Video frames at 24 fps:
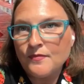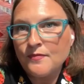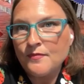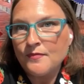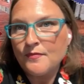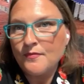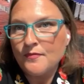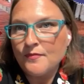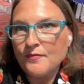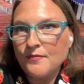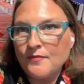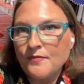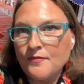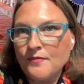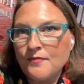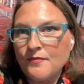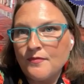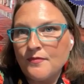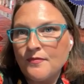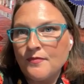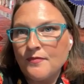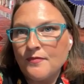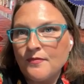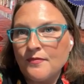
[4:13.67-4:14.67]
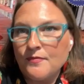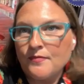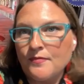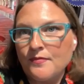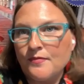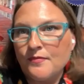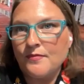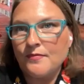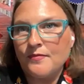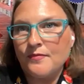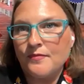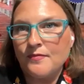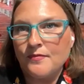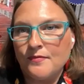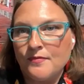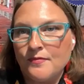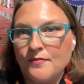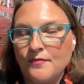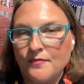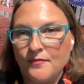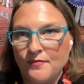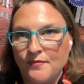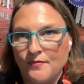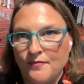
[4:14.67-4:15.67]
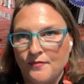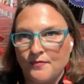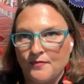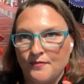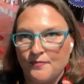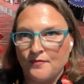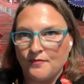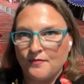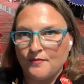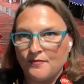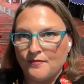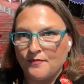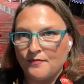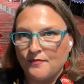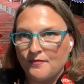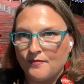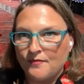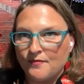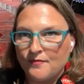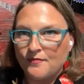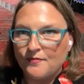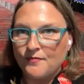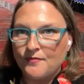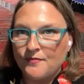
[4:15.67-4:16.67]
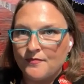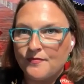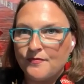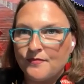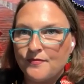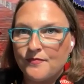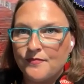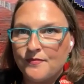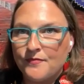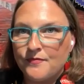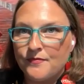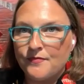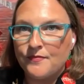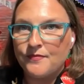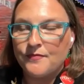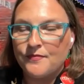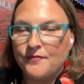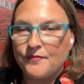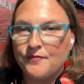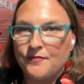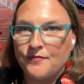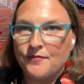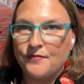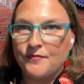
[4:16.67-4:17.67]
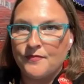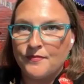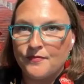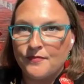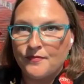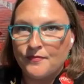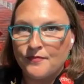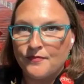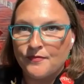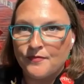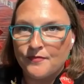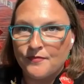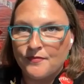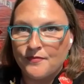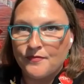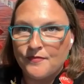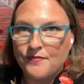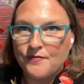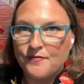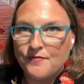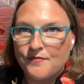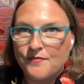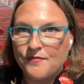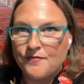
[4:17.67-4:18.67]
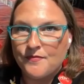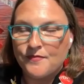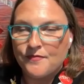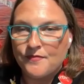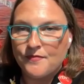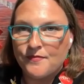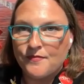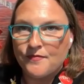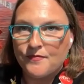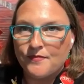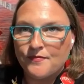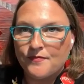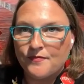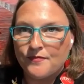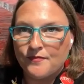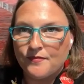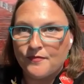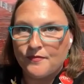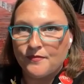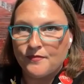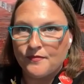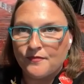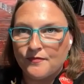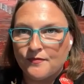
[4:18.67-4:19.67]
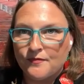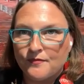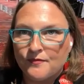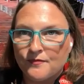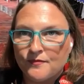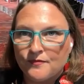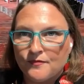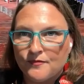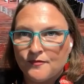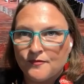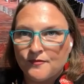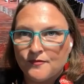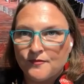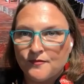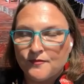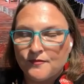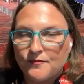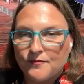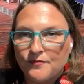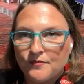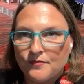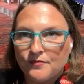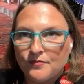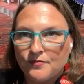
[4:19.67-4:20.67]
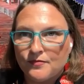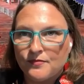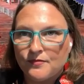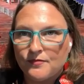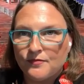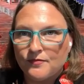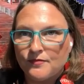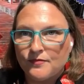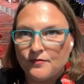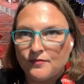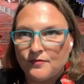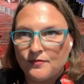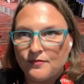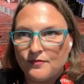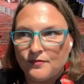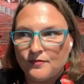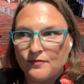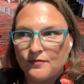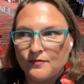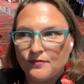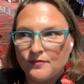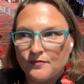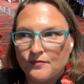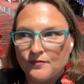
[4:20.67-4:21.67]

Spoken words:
No words are spoken by the person on screen.